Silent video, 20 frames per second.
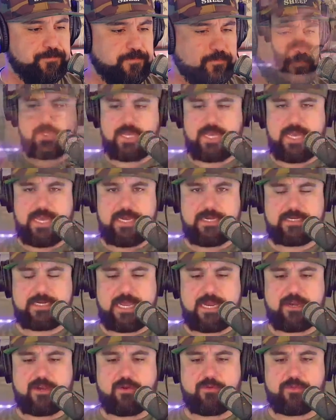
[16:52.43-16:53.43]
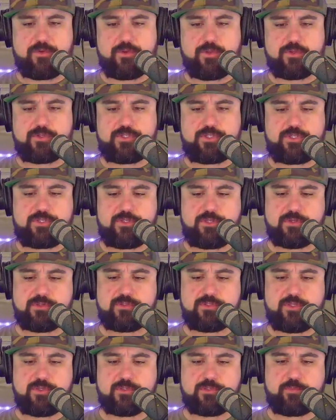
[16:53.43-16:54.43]
and kind of go through
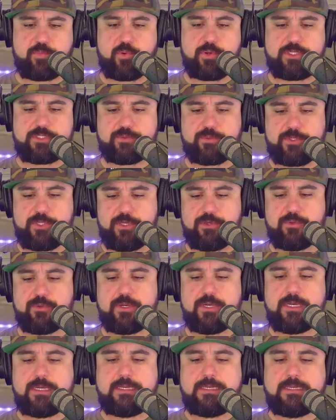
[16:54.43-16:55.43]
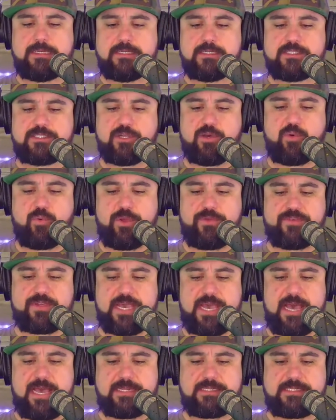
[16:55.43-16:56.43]
those points with you. So we've
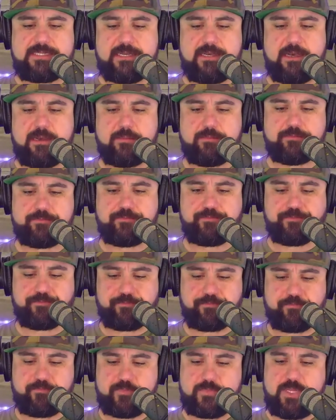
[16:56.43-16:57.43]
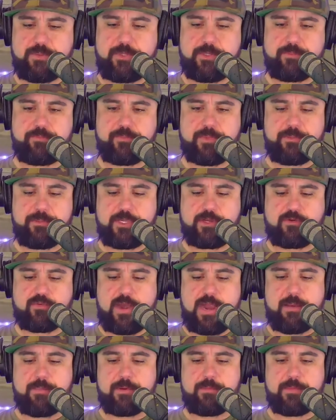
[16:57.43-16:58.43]
got let me
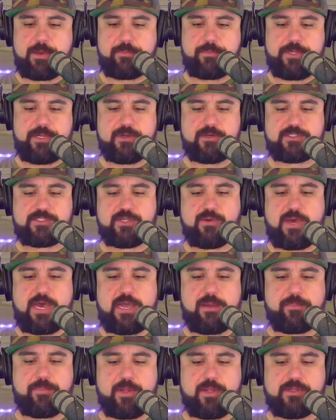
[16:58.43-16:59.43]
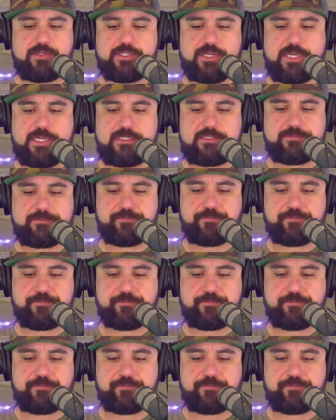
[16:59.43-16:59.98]
grab them up here. So I apologize.